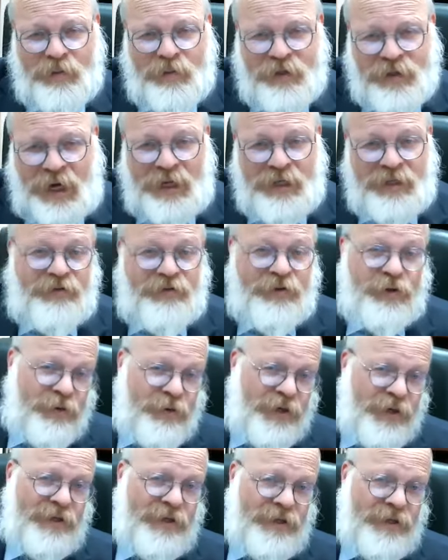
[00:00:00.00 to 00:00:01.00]
besides for the
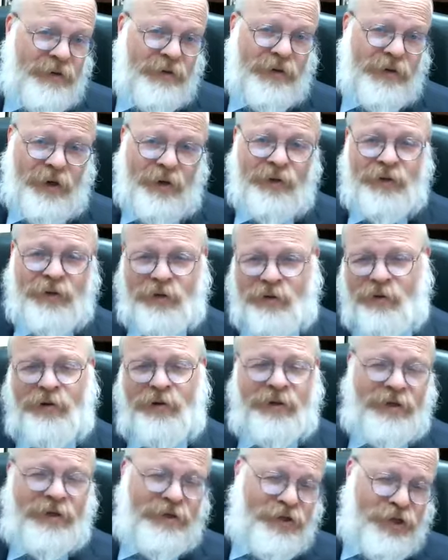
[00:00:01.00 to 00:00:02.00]
reason that we know the
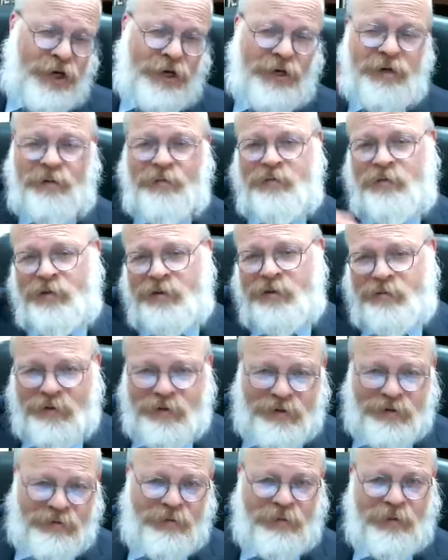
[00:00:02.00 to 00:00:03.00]
story that Jacob was
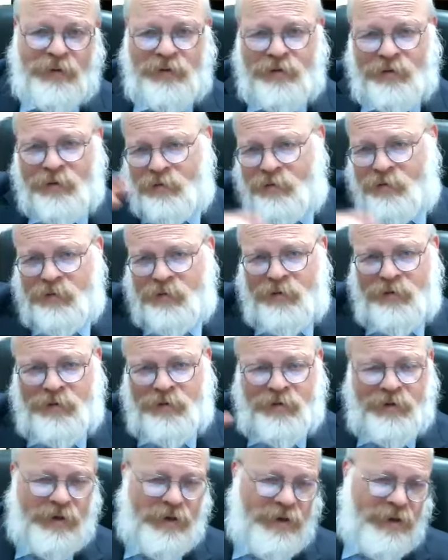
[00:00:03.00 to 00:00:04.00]
was was
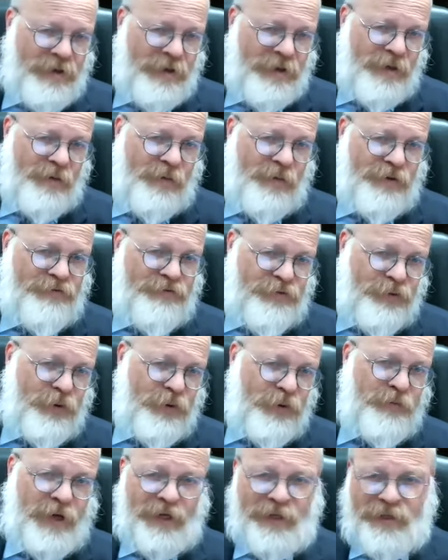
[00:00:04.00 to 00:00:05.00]
was, was
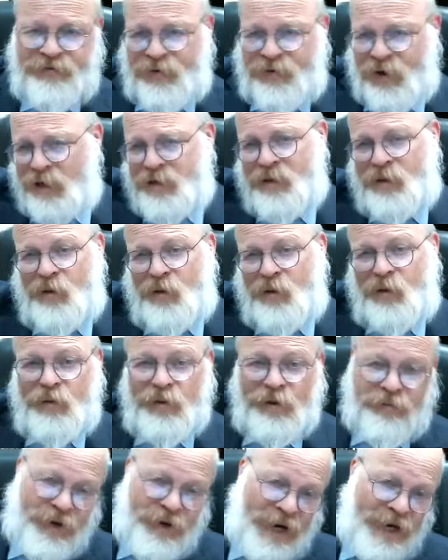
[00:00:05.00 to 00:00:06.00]
fooled by his father-in-law,
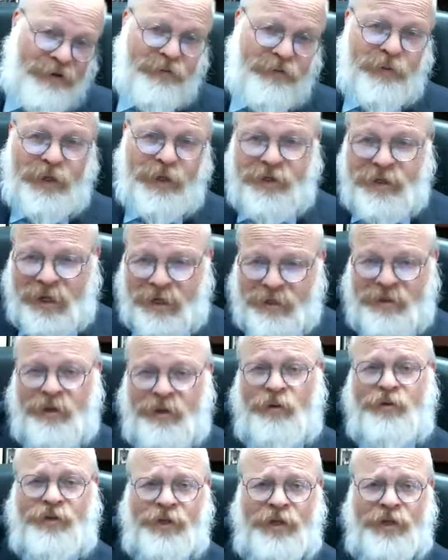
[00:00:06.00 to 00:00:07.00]
who the bride would be. So he has to
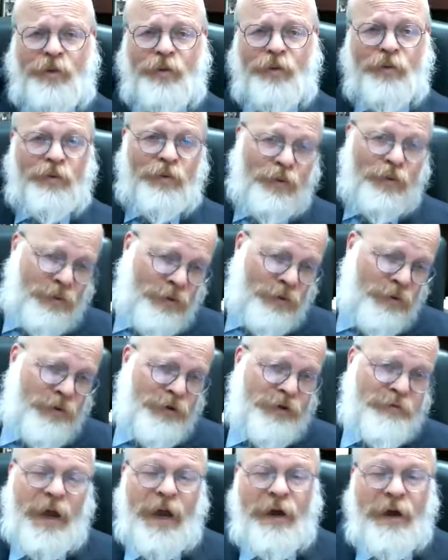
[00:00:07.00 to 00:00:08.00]
go see who, who, who
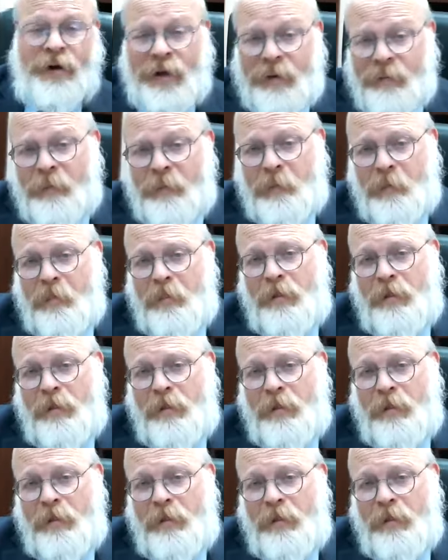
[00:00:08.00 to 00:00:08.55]
he's marrying.